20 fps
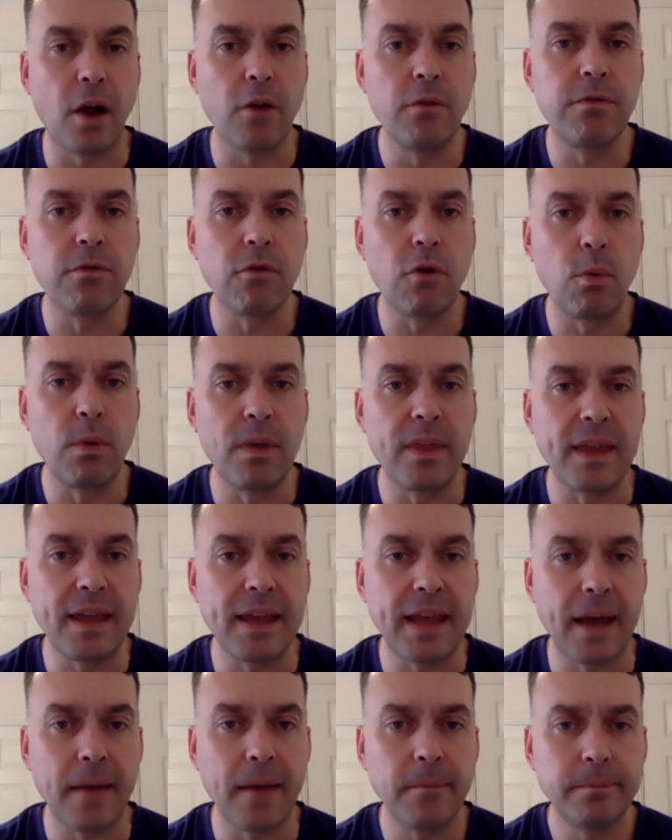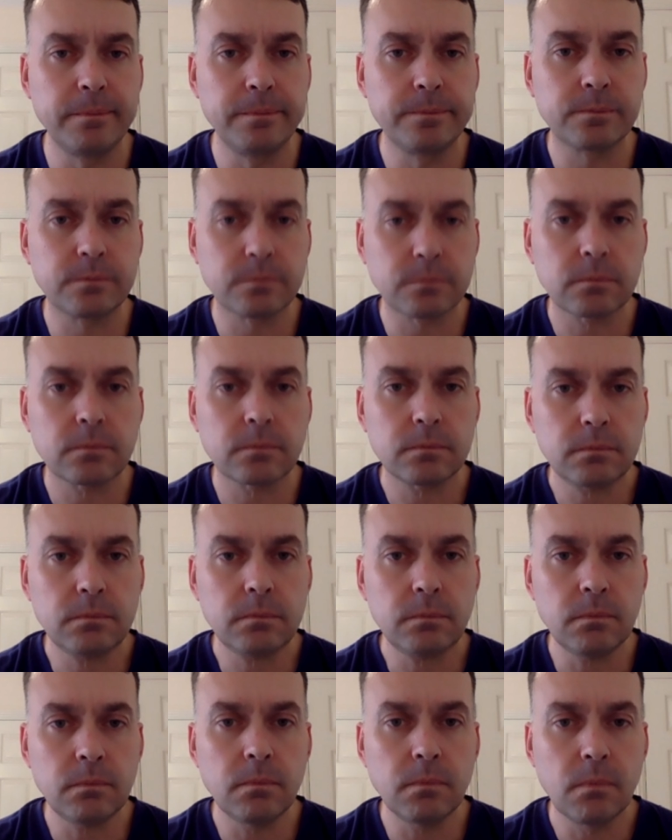overall with it, yeah?
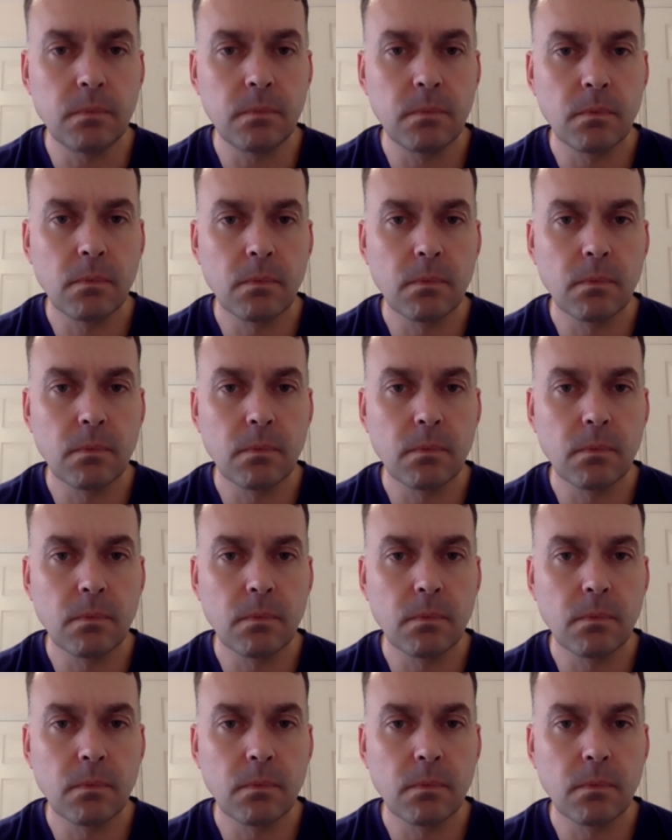Yeah, I was happy.